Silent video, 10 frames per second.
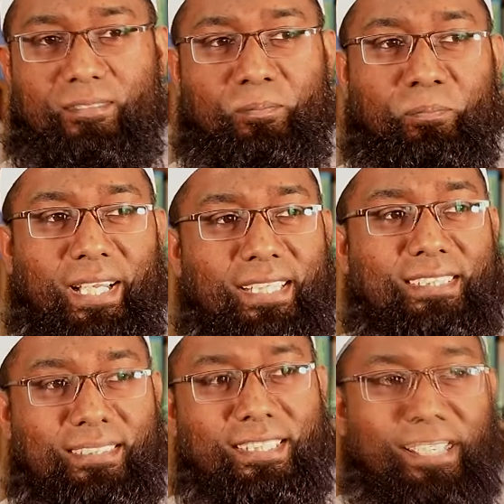
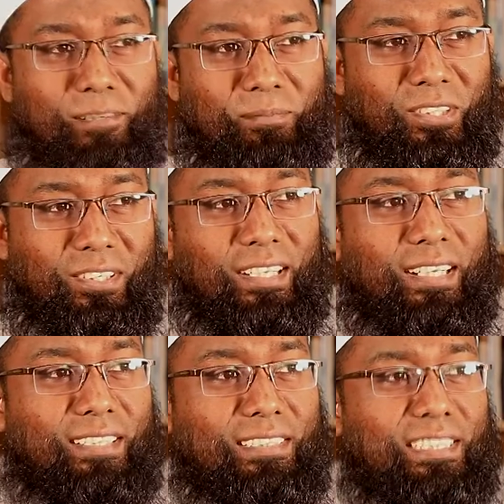makes him or
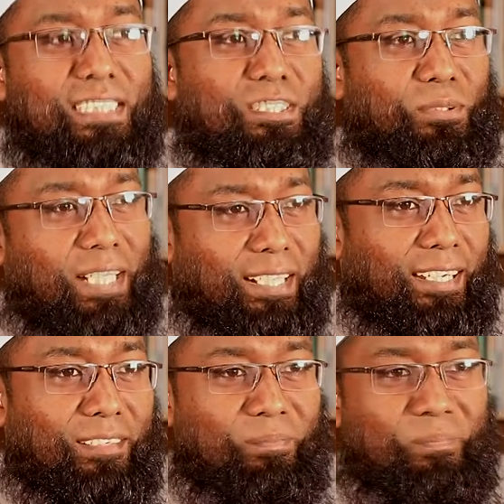her this way
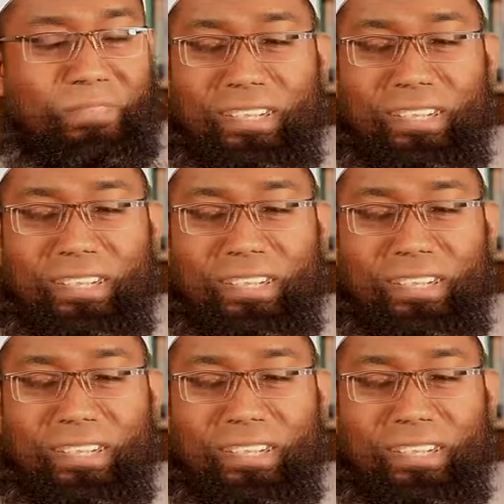calm,